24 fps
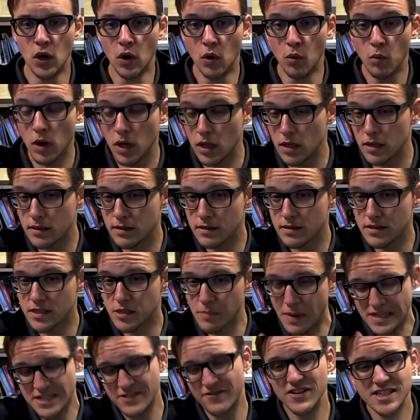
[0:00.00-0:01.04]
Well,
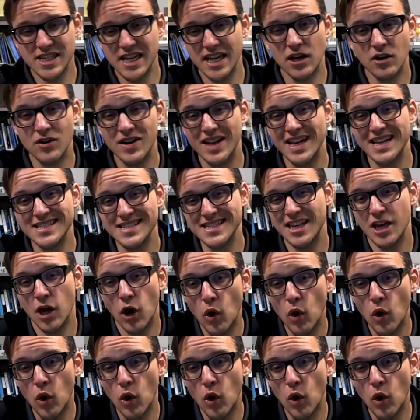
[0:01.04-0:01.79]
specificity coding isn't the